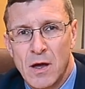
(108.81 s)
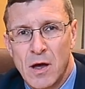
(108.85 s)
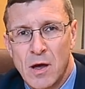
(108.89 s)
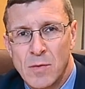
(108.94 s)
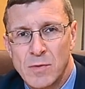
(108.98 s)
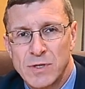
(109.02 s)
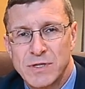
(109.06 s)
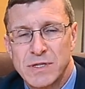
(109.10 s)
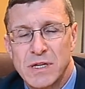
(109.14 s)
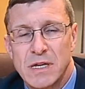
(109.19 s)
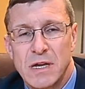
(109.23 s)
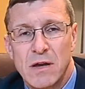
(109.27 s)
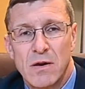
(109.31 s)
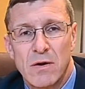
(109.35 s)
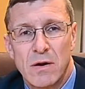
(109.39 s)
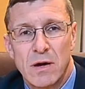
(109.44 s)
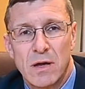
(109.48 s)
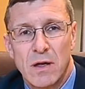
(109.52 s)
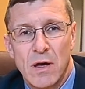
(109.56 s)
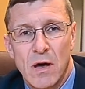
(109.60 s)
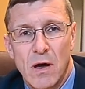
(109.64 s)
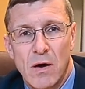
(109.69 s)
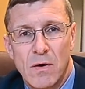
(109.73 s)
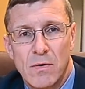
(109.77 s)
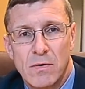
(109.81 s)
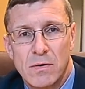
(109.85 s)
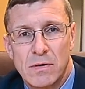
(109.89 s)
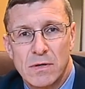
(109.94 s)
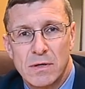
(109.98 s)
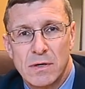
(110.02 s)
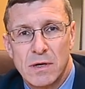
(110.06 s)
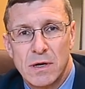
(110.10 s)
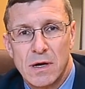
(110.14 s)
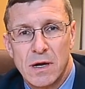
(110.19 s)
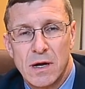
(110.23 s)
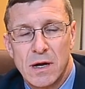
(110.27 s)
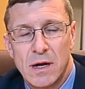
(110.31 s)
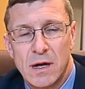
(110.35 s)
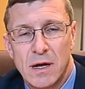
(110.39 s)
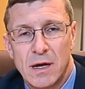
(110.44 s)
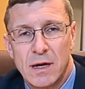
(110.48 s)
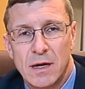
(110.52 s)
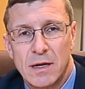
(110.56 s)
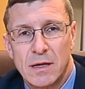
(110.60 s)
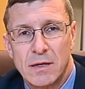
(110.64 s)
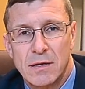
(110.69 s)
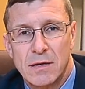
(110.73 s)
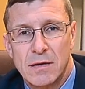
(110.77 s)
Almost a year ago, uh,
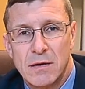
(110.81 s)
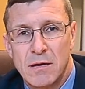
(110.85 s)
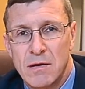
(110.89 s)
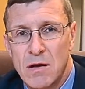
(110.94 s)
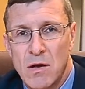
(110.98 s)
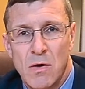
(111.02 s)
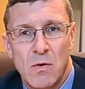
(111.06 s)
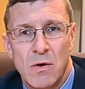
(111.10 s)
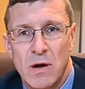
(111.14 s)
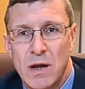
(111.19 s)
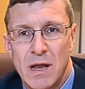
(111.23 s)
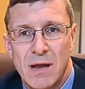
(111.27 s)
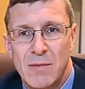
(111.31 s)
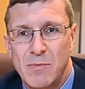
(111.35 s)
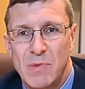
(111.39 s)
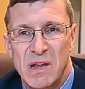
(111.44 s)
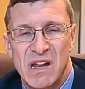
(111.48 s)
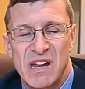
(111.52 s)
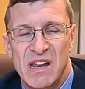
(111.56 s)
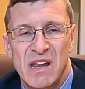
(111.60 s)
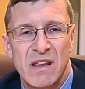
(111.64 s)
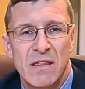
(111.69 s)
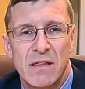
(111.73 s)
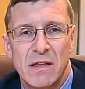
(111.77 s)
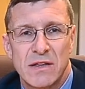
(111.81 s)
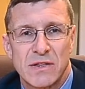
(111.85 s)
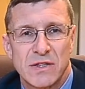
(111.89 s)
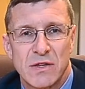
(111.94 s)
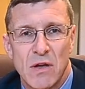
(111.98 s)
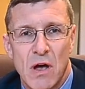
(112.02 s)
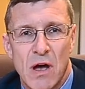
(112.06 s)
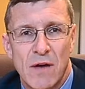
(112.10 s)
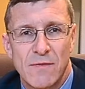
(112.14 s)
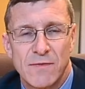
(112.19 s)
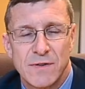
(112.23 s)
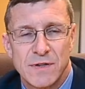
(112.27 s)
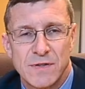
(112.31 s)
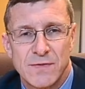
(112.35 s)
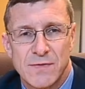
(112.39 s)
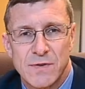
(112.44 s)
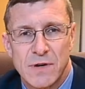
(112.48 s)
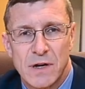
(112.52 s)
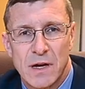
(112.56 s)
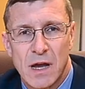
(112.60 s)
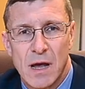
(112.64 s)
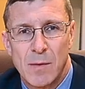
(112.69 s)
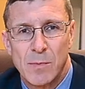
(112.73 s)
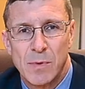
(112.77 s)
no one had been in this office
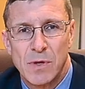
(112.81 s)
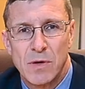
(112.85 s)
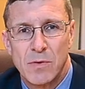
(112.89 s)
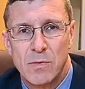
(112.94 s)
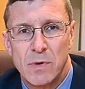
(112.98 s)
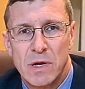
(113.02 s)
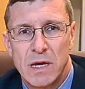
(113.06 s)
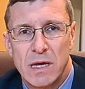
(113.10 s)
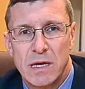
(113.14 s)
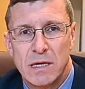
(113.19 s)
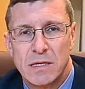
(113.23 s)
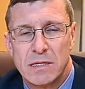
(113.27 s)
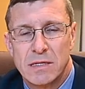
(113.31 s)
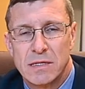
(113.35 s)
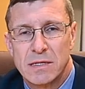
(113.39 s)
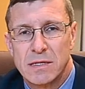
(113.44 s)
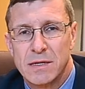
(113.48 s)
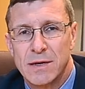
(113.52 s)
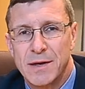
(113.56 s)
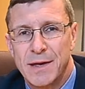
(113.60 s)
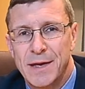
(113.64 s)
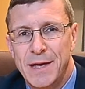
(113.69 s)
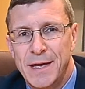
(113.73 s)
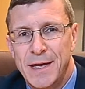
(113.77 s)
for a couple of weeks.